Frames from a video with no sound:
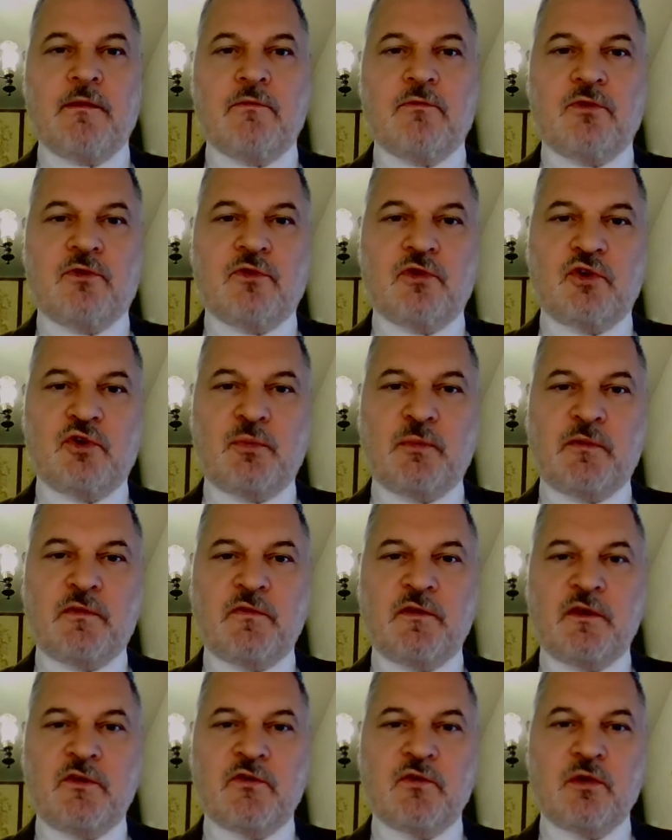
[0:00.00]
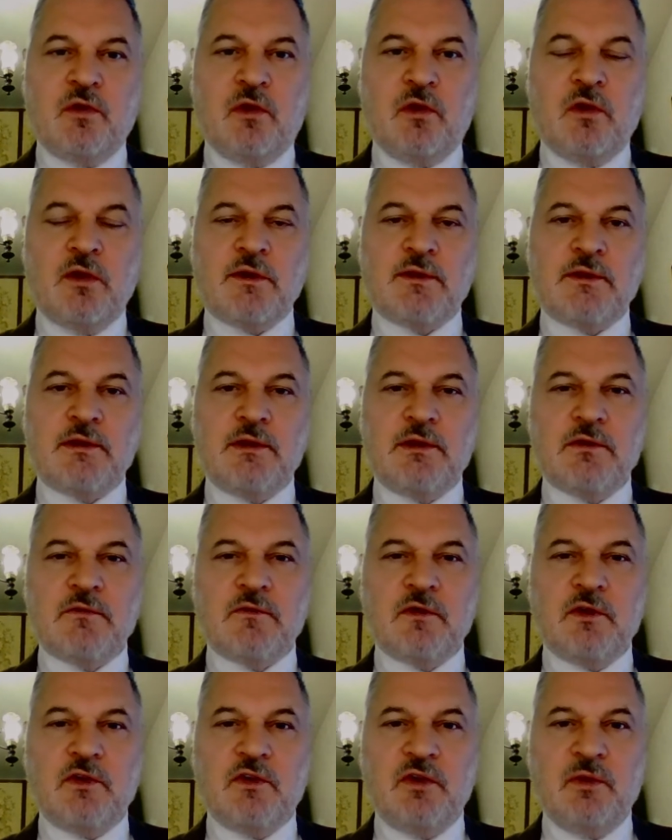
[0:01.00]
Research Professor of Law at the
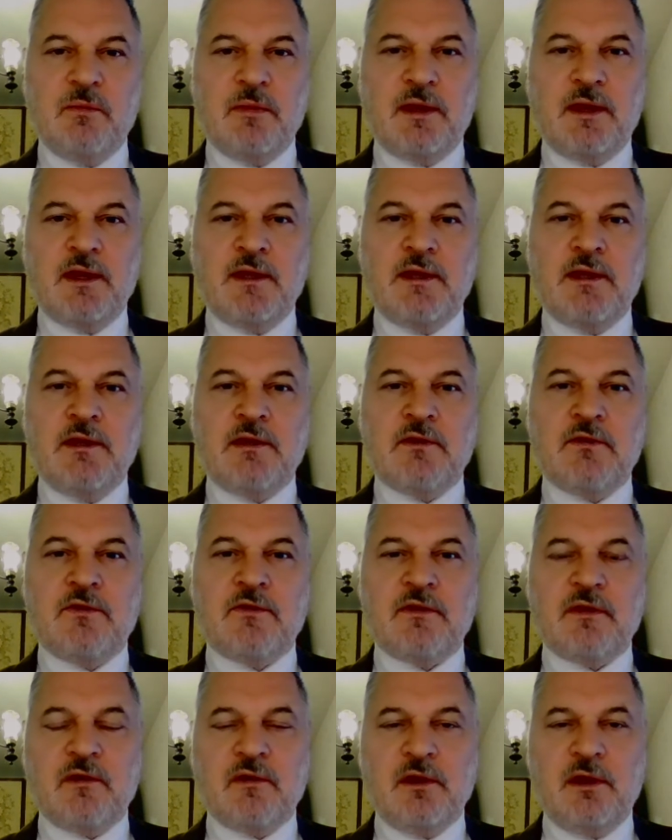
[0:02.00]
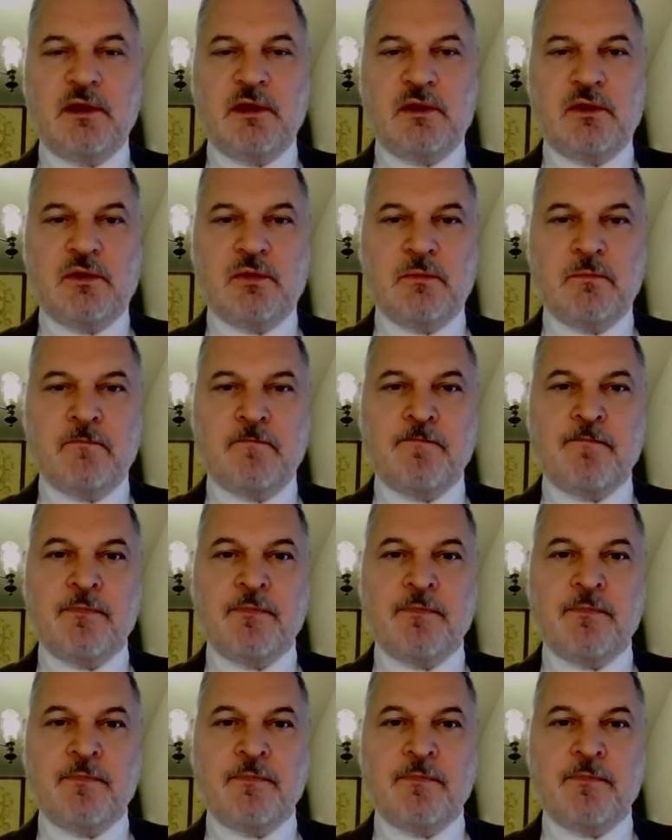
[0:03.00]
University of Makeni in Sierra Leone,